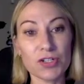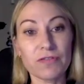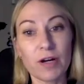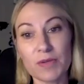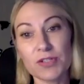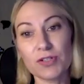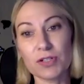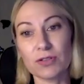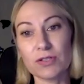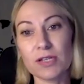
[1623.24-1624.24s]
into
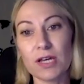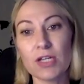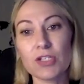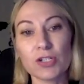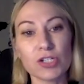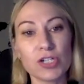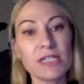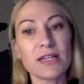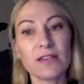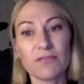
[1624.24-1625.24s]
pharmaceuticals, so
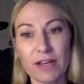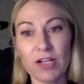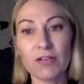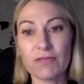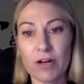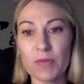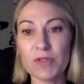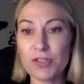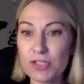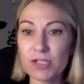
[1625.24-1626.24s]
she's in the veterinary
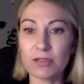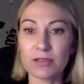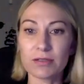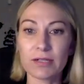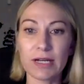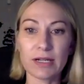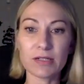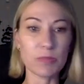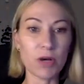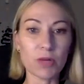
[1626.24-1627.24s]
pharmaceutical uh,
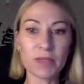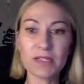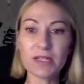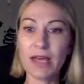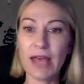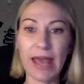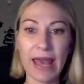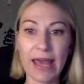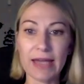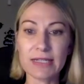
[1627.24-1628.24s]
department,
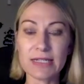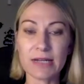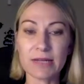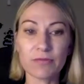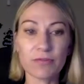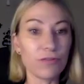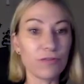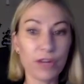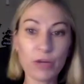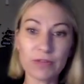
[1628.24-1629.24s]
and um, for a
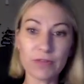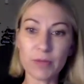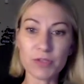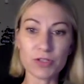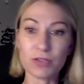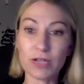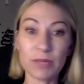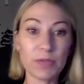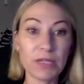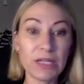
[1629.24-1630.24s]
very big pharmaceutical
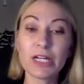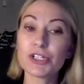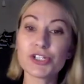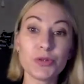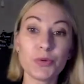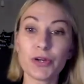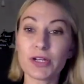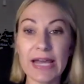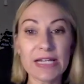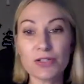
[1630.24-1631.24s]
company, she
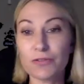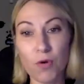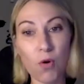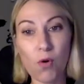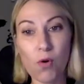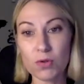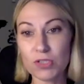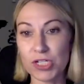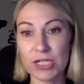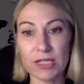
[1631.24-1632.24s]
works eight till four.
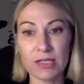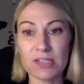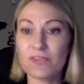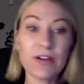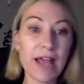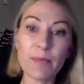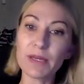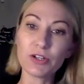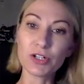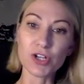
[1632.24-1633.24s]
She's very
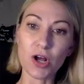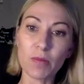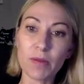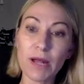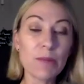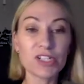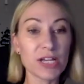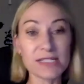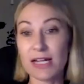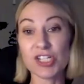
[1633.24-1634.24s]
happy in her job, but she
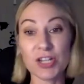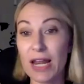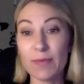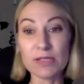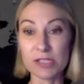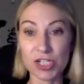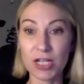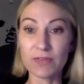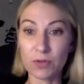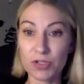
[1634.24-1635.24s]
hasn't touched an animal since she
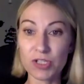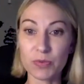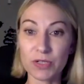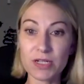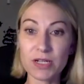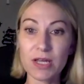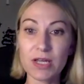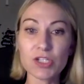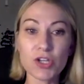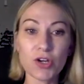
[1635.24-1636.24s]
left Onderstepoort.
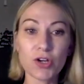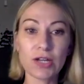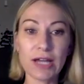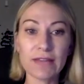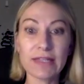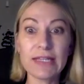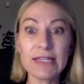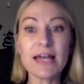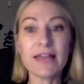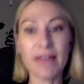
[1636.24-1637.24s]
So, like, there
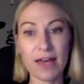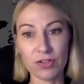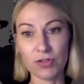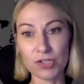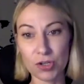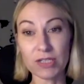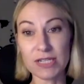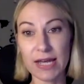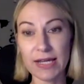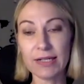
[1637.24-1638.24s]
is other avenues you can
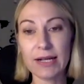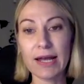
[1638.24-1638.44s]
take,